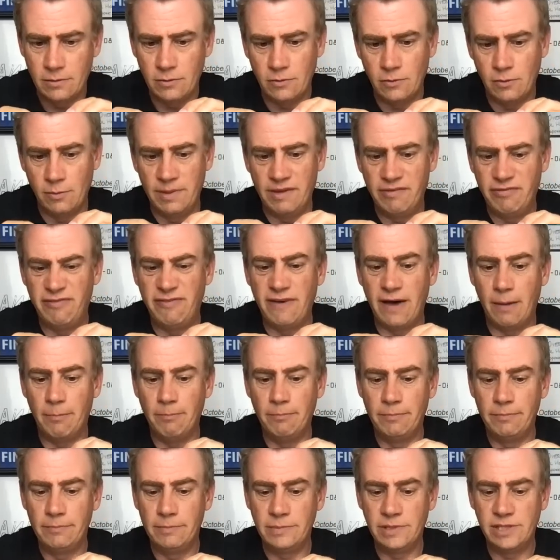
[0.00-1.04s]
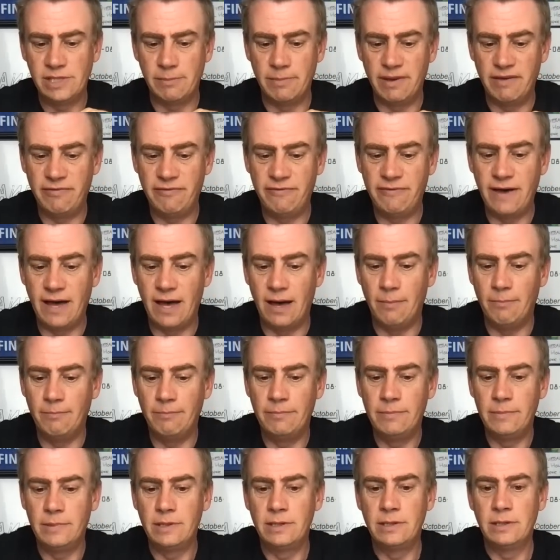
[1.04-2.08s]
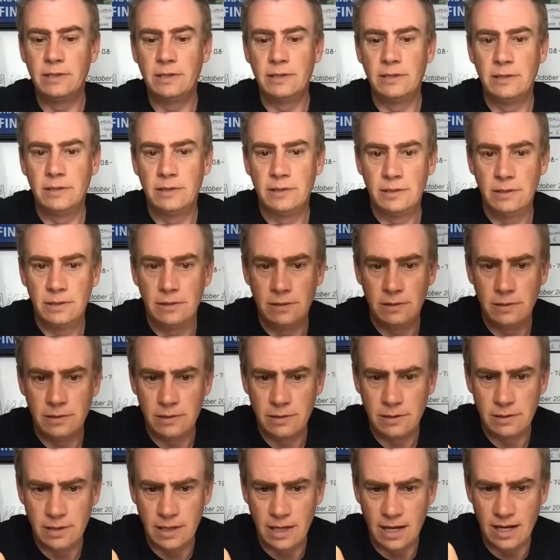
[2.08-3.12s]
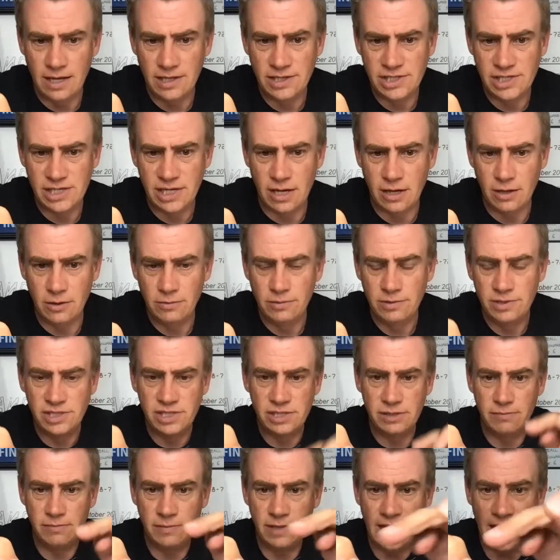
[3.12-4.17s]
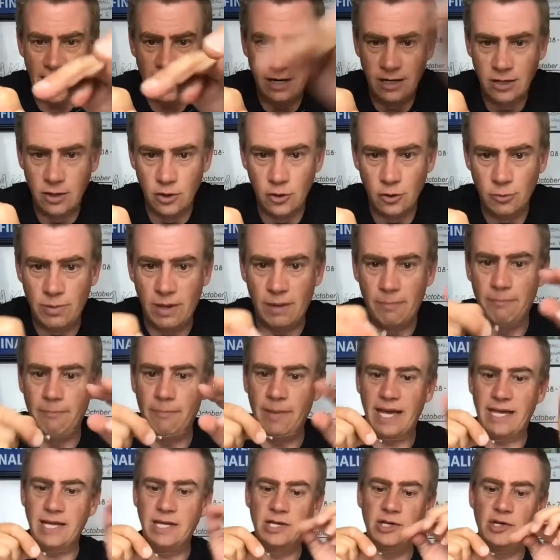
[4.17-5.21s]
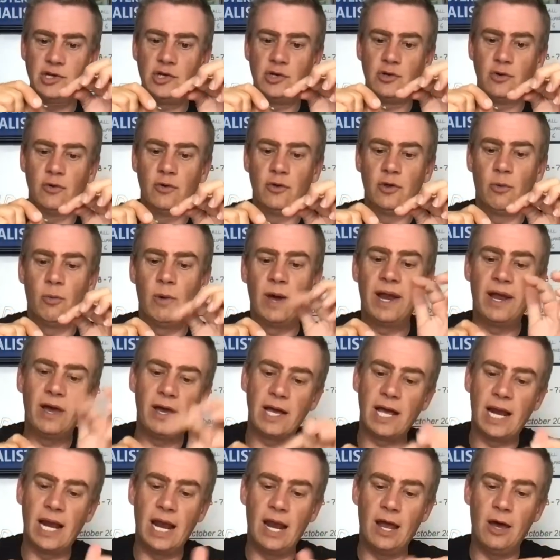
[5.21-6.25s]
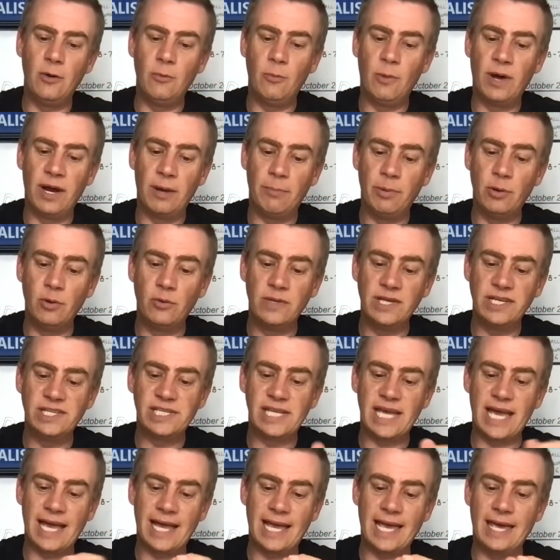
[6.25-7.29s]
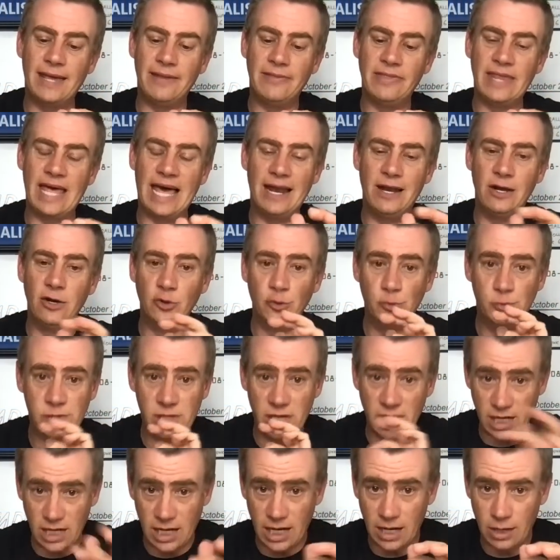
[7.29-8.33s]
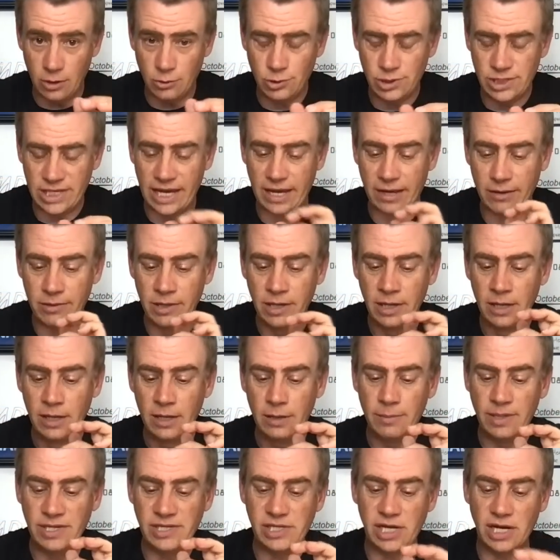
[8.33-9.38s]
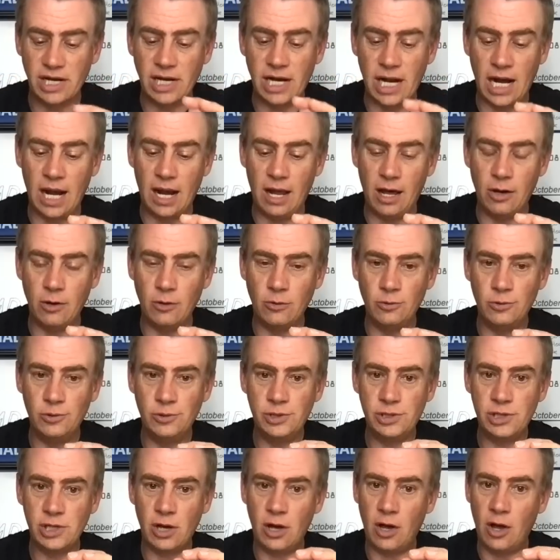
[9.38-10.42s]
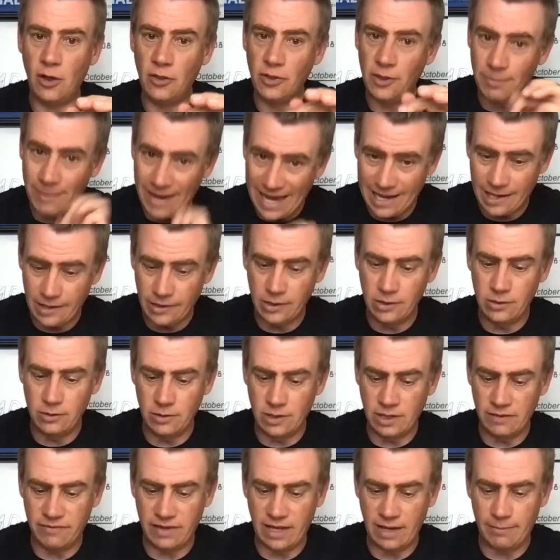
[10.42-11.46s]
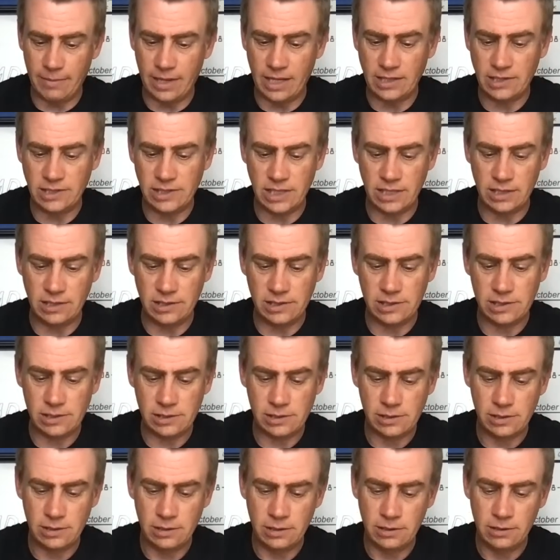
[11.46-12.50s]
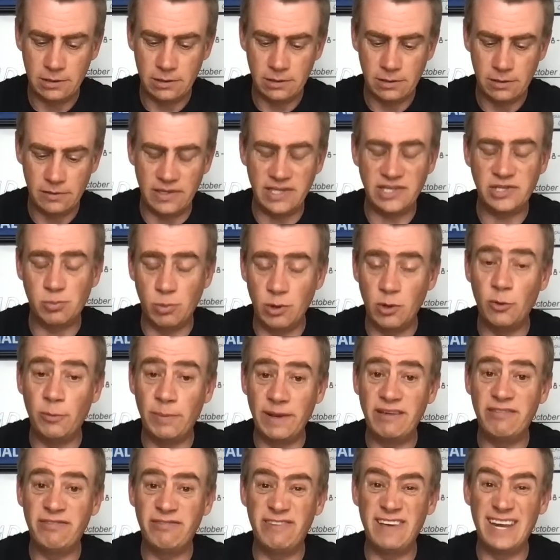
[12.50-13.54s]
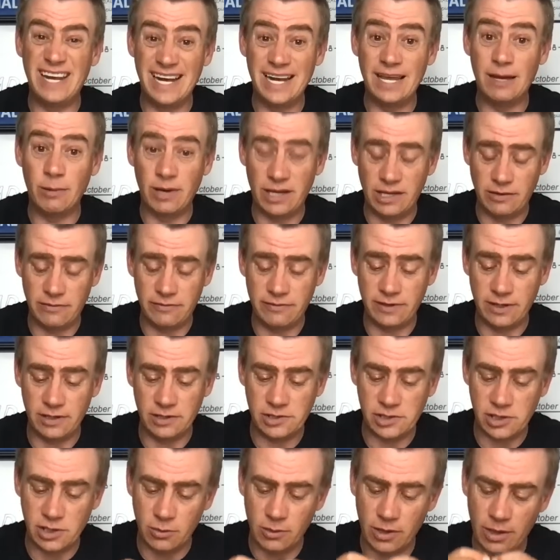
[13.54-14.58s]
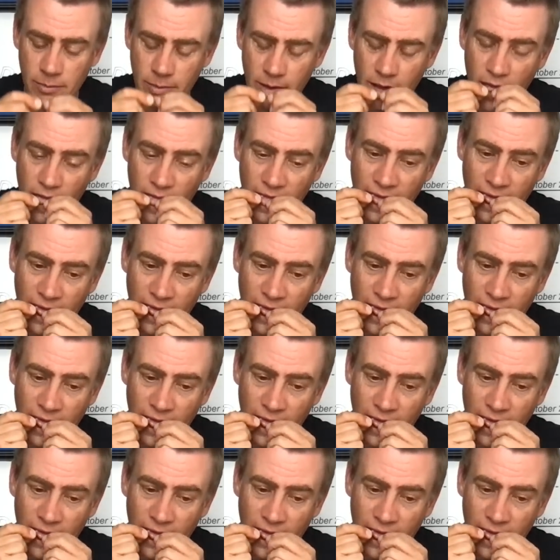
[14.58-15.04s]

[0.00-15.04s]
on my thumb. So my thumb, like so. So that loop, I'm making sure that when I pull this tag end, that loop's going to close down, but it's going to close on the back of the hook, if that makes sense. This will be fiddly when you first do it, but